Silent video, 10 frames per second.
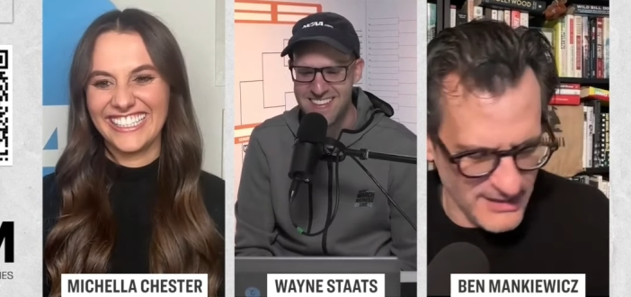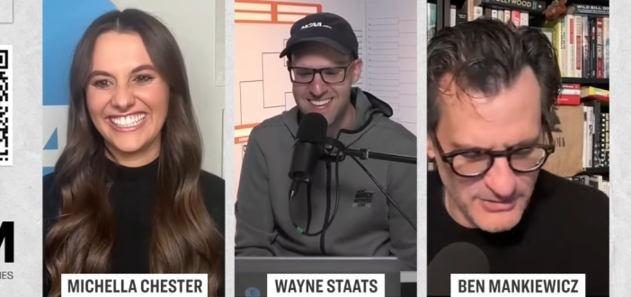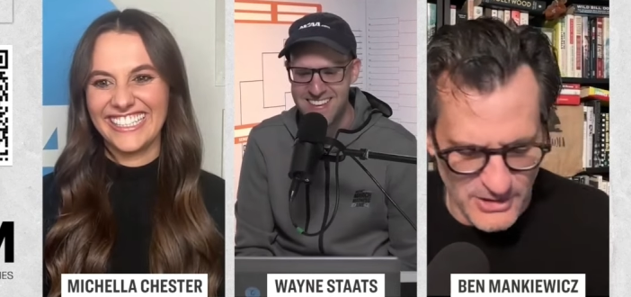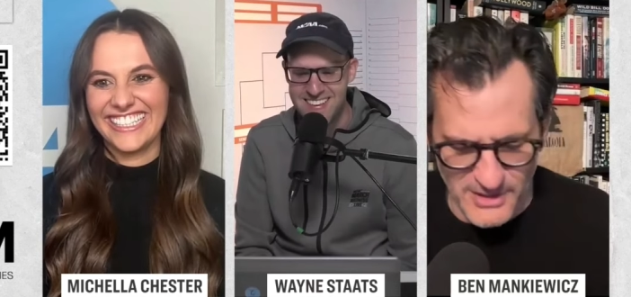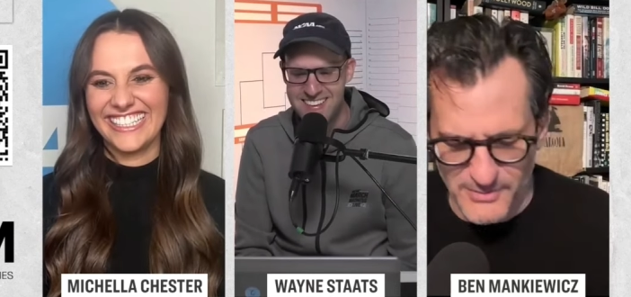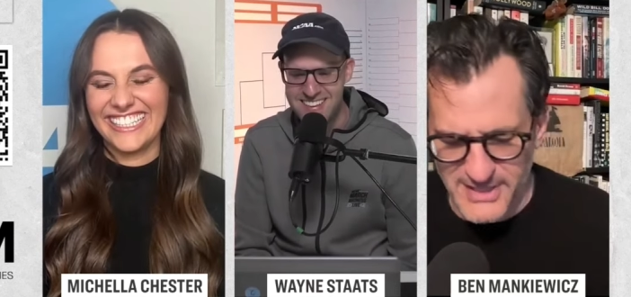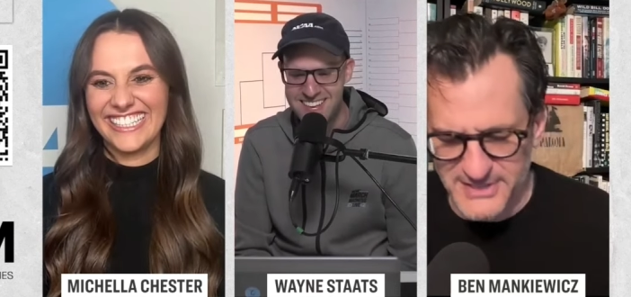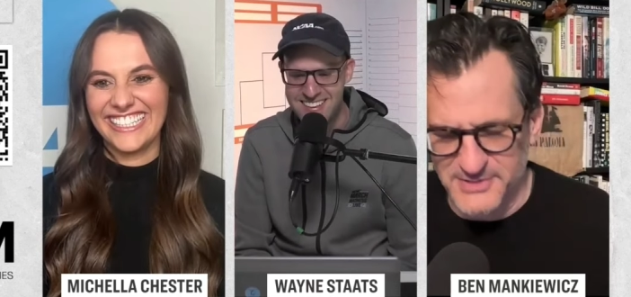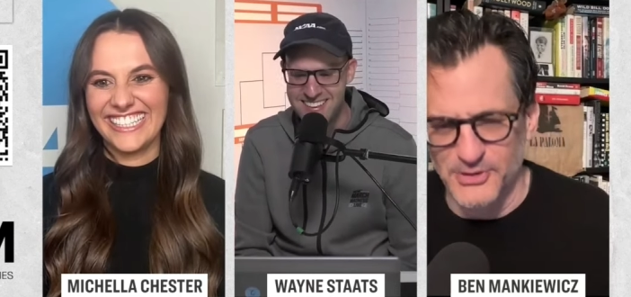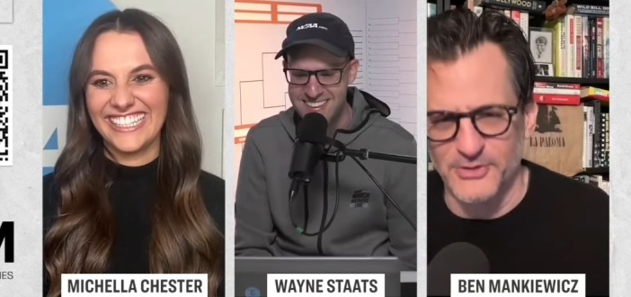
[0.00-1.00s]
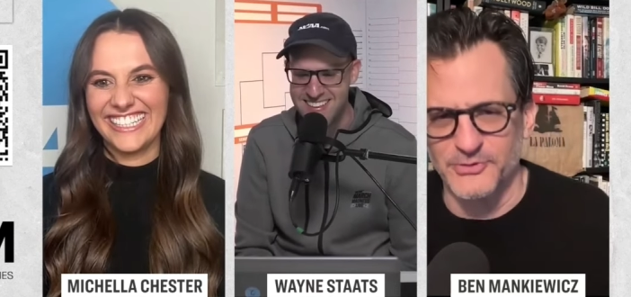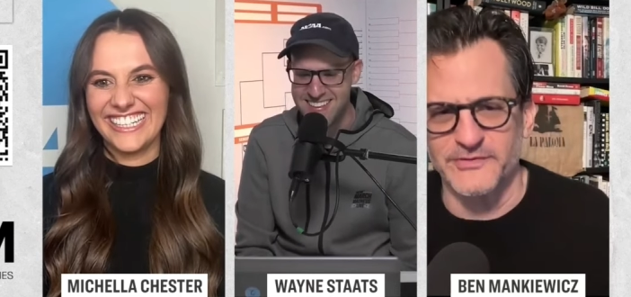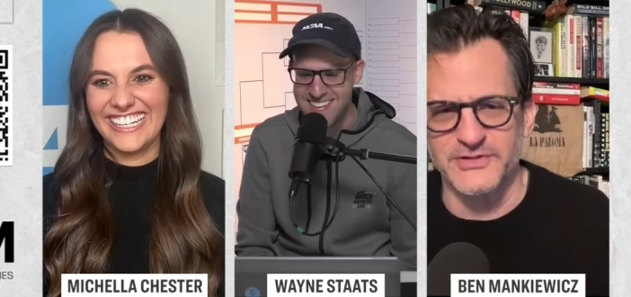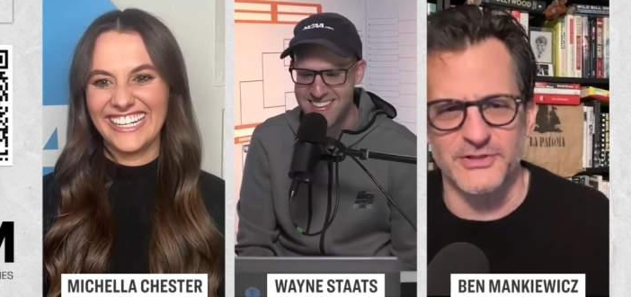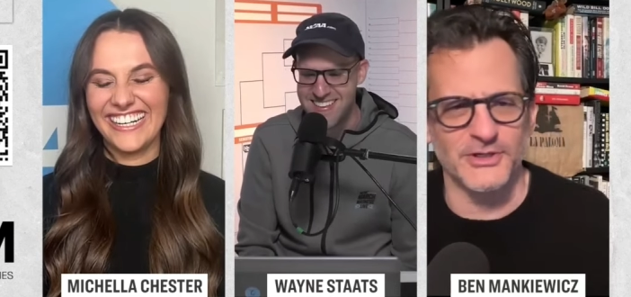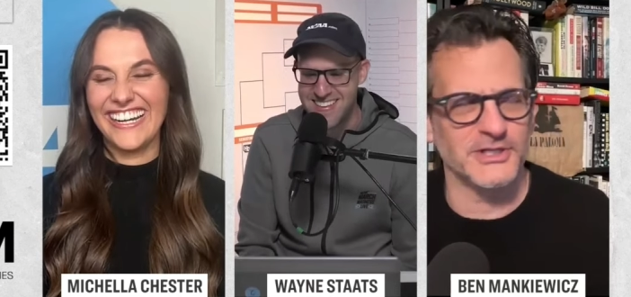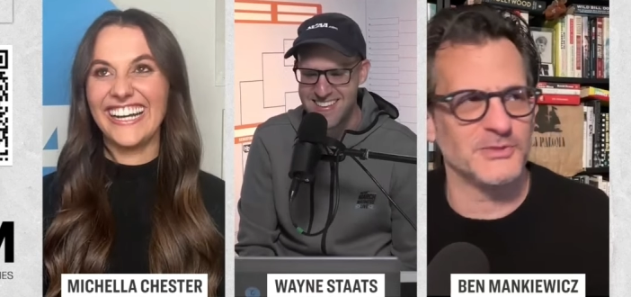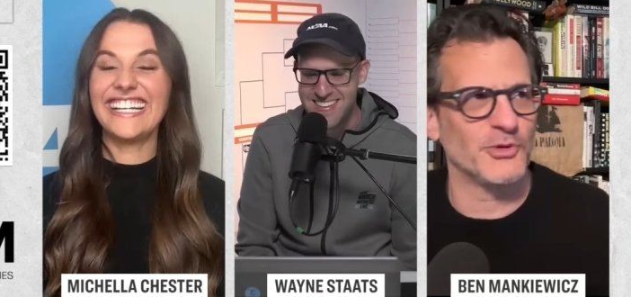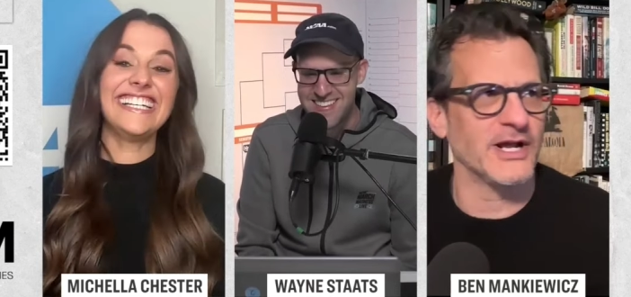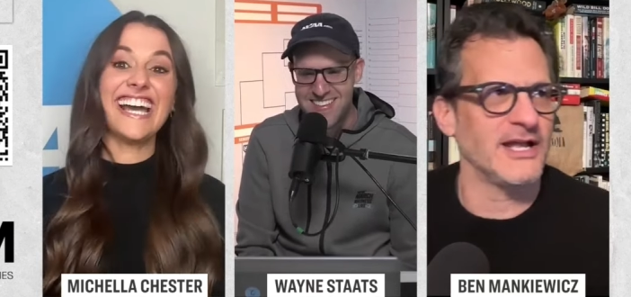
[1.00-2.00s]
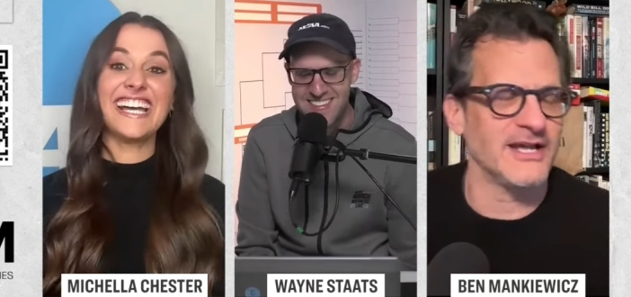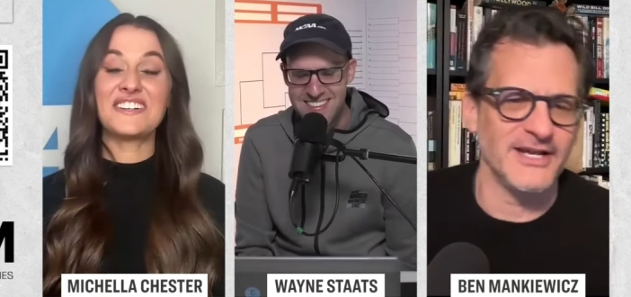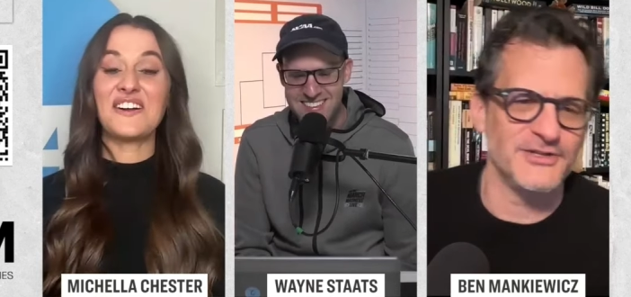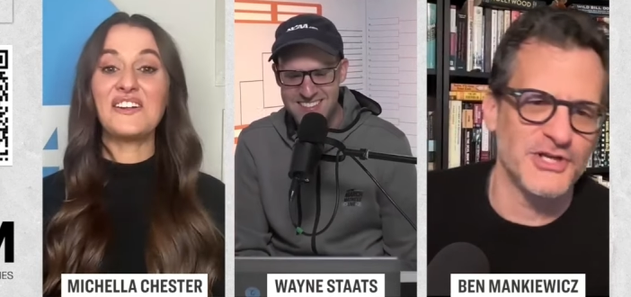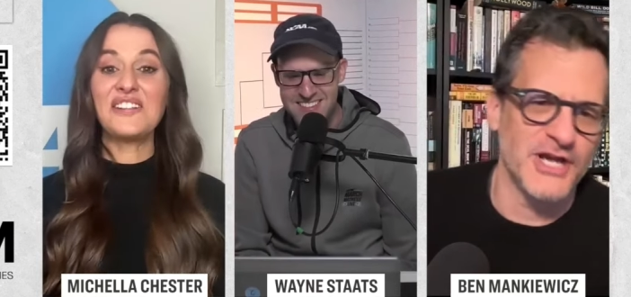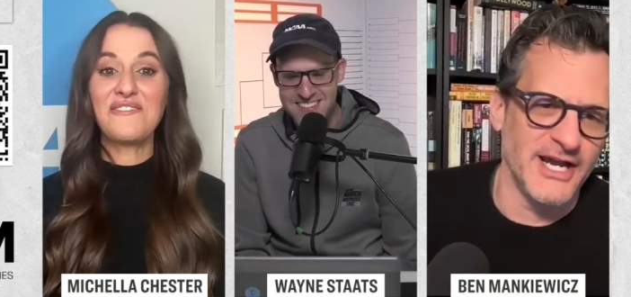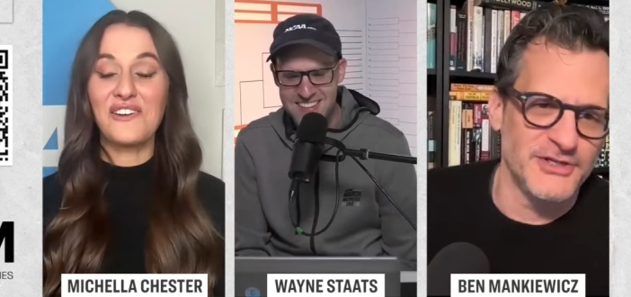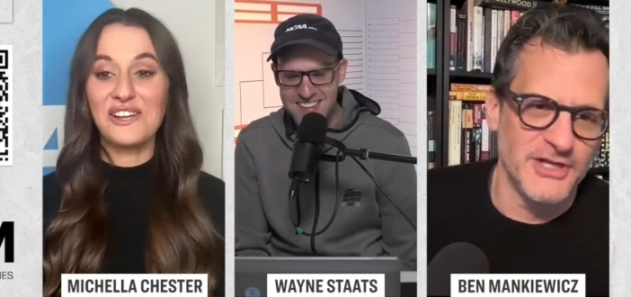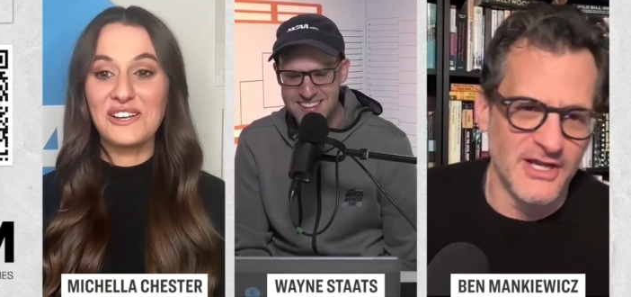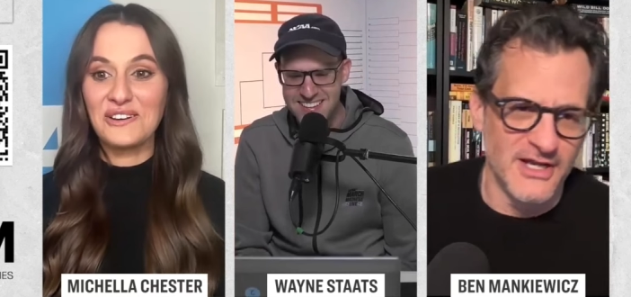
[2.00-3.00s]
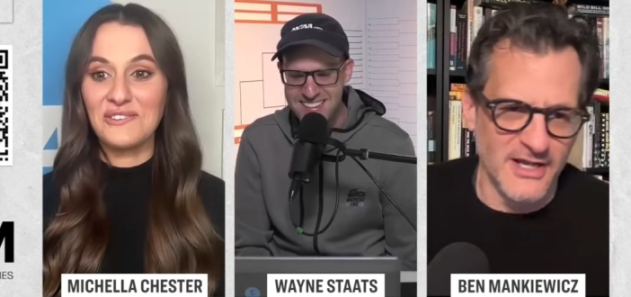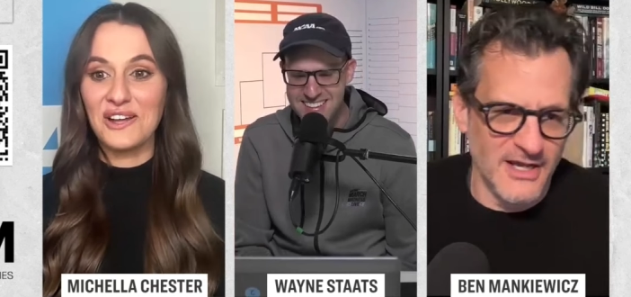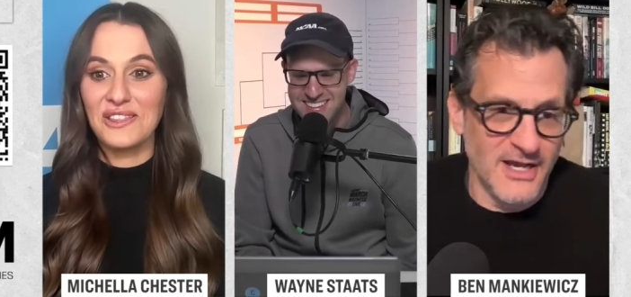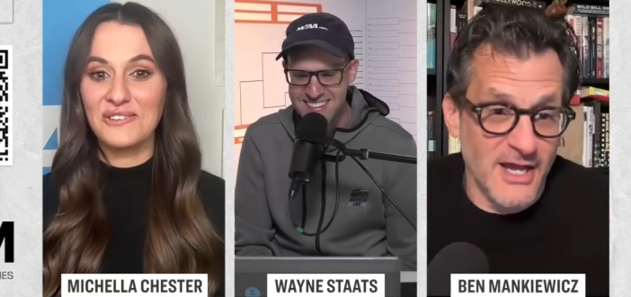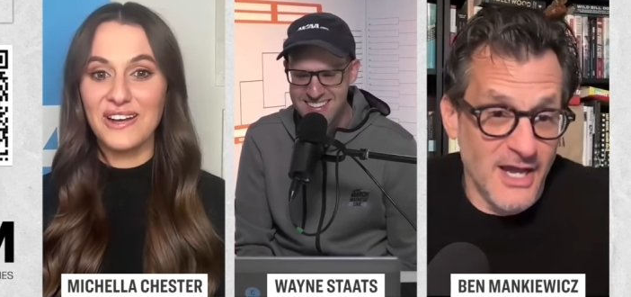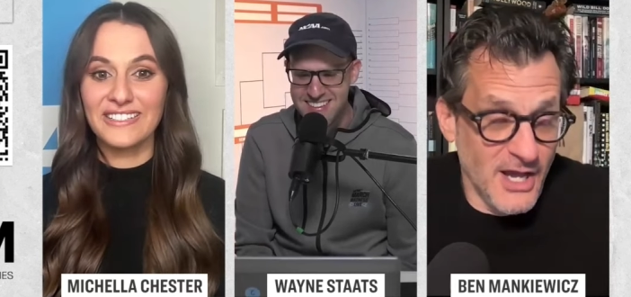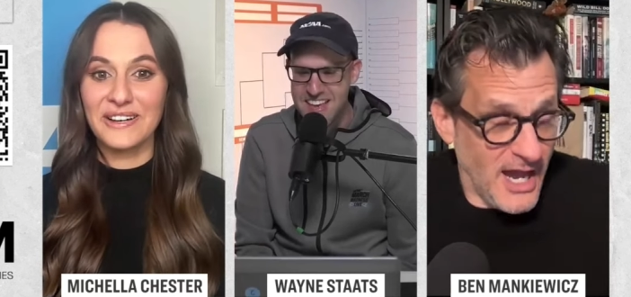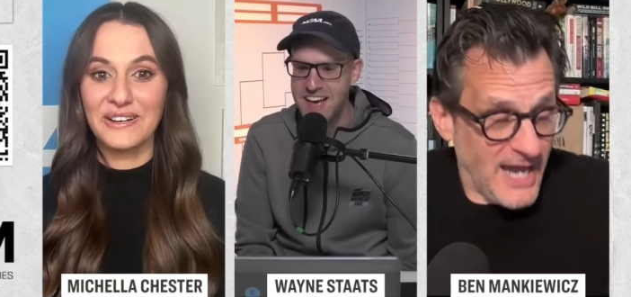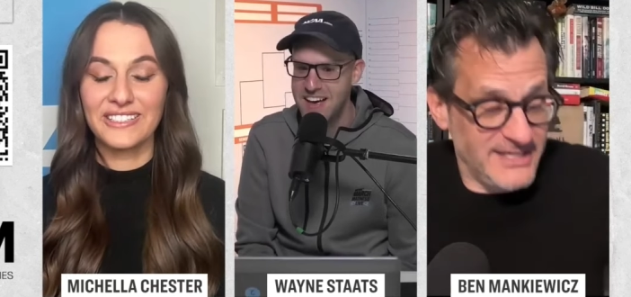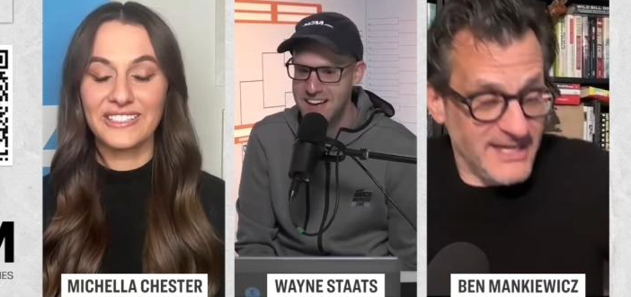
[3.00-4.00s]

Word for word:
Speaker 1: I love talking basketball and movies early in the morning. Yeah, it's I, early I, for I, you over on the West Coast.